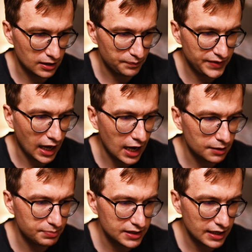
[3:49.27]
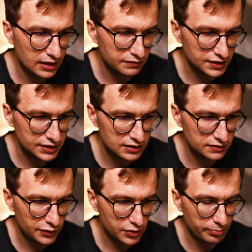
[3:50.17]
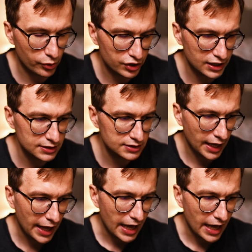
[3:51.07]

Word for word: um, the hype in the NFTs is very important.